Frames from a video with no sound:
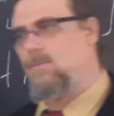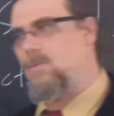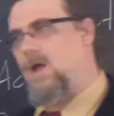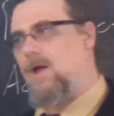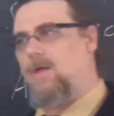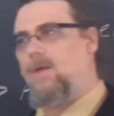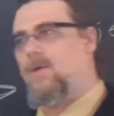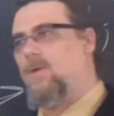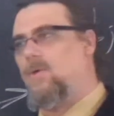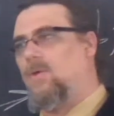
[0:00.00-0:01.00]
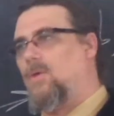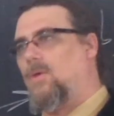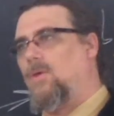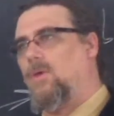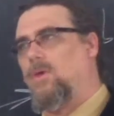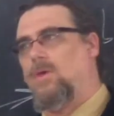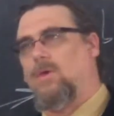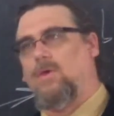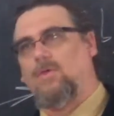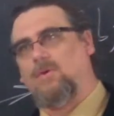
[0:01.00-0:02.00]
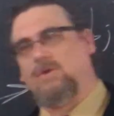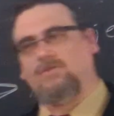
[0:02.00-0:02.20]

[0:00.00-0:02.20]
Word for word: Well, there